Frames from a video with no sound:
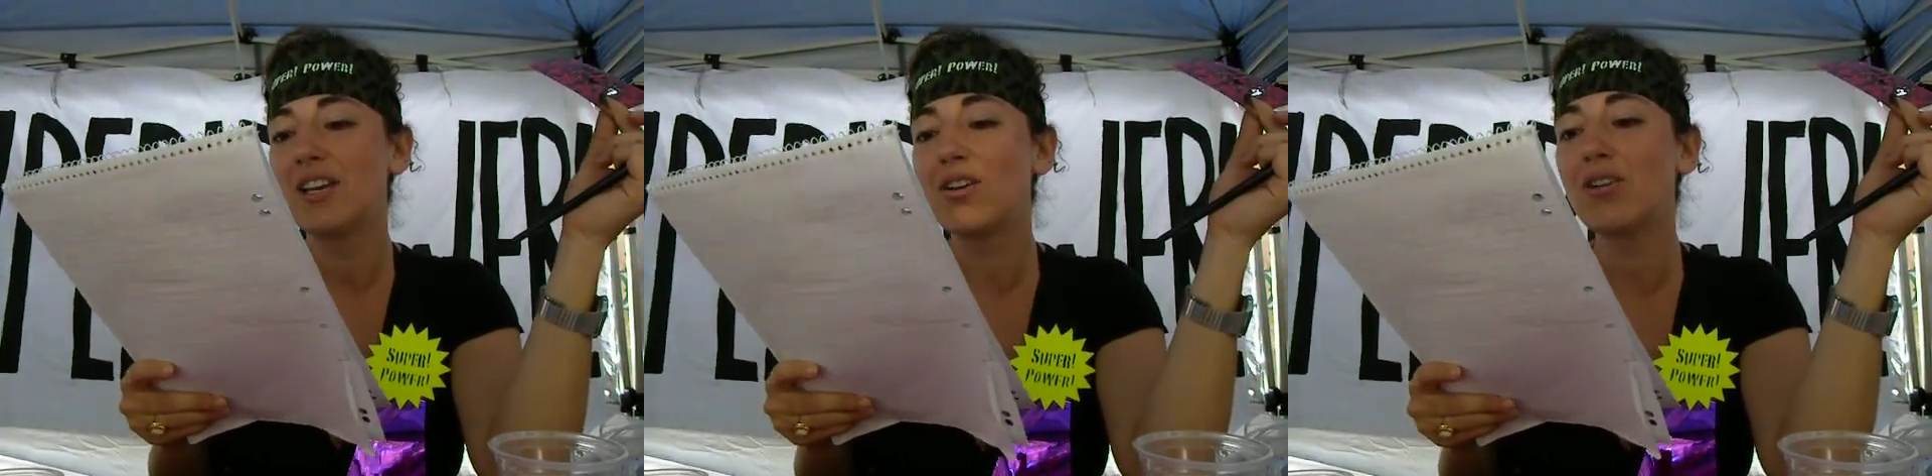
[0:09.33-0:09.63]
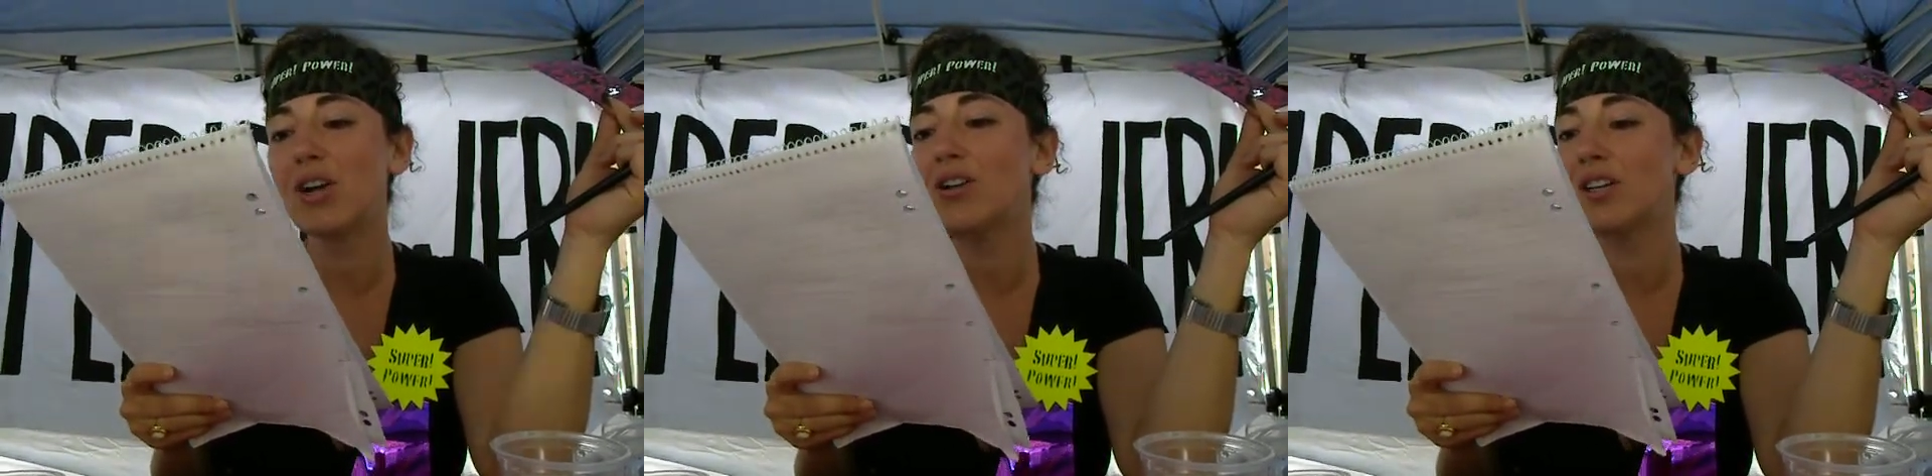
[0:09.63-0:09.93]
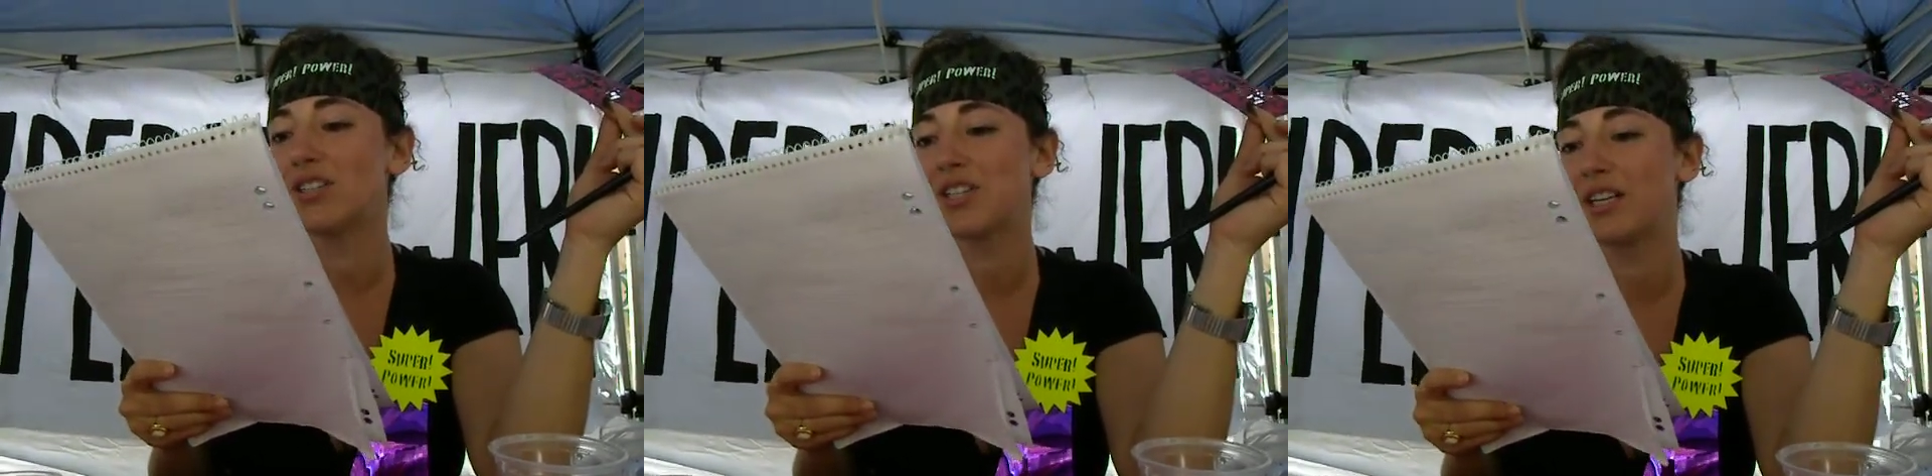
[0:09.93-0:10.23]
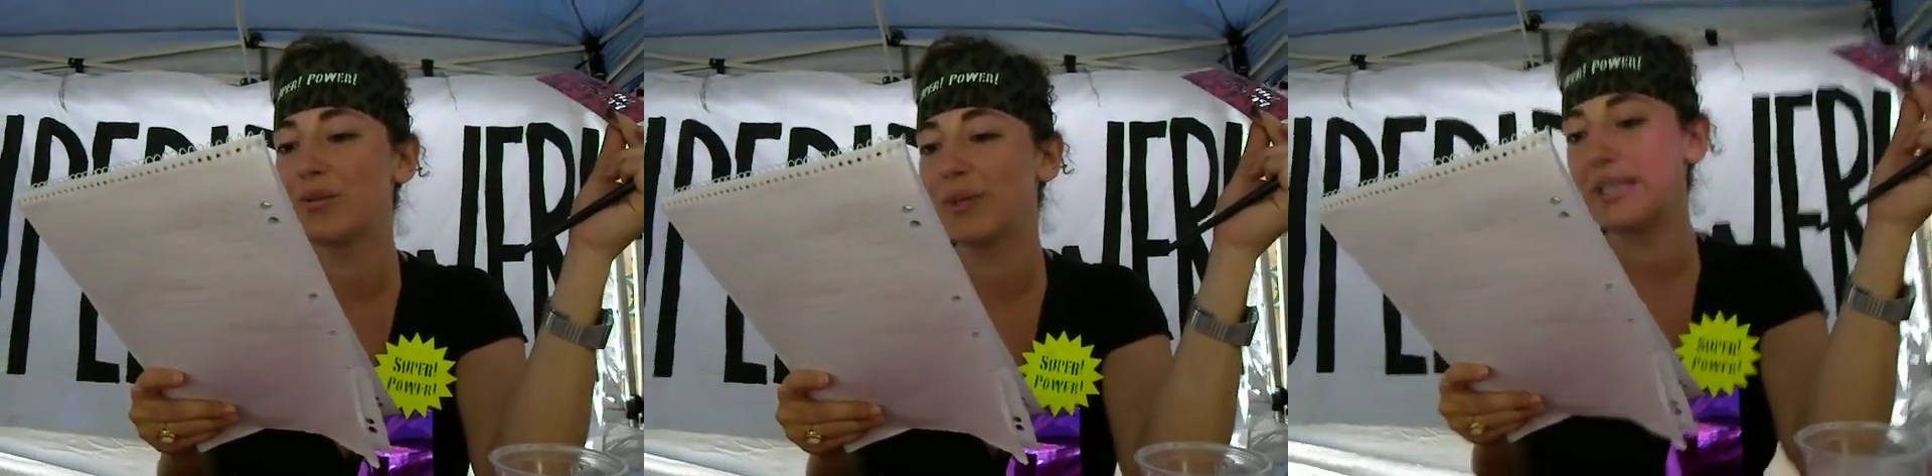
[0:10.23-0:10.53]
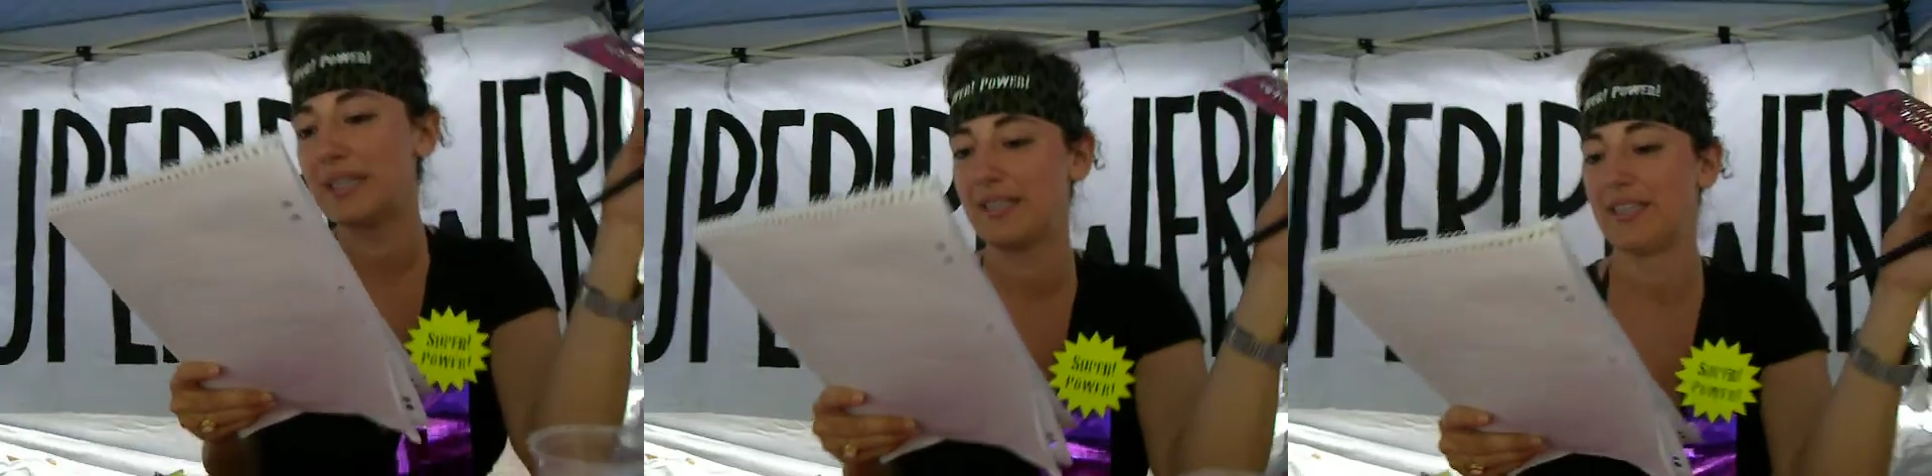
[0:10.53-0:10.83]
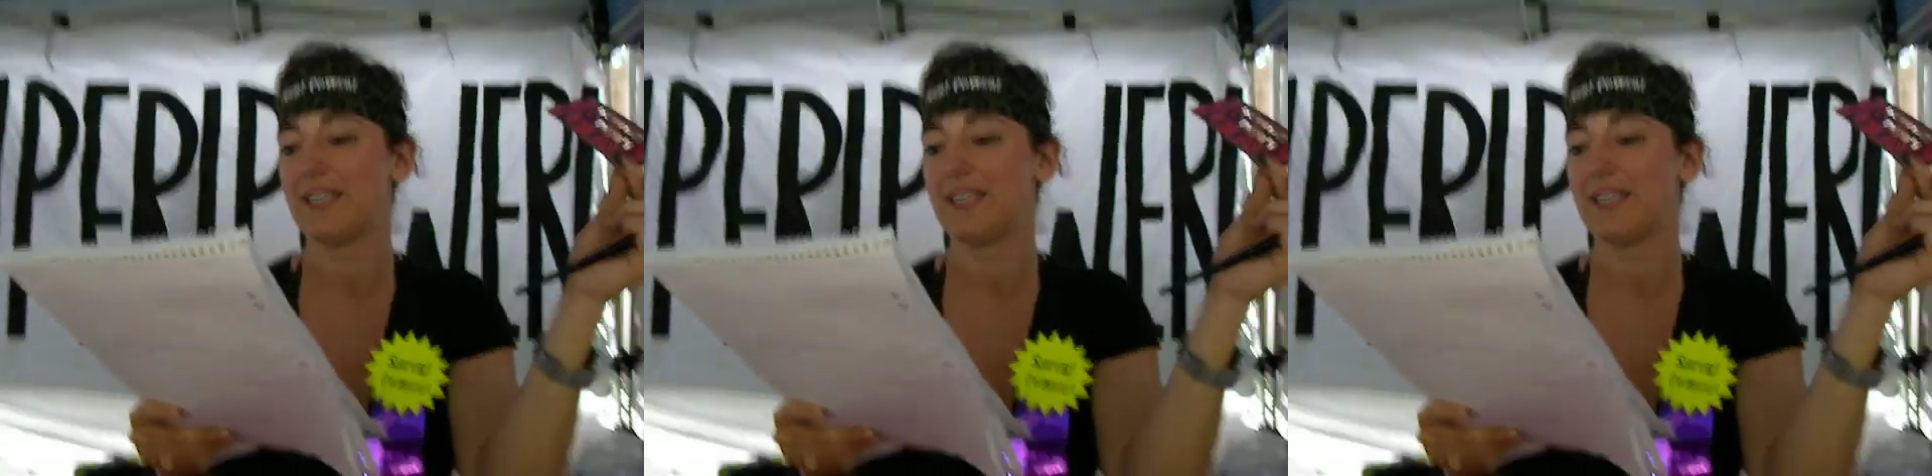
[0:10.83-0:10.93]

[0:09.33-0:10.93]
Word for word: No longer shall we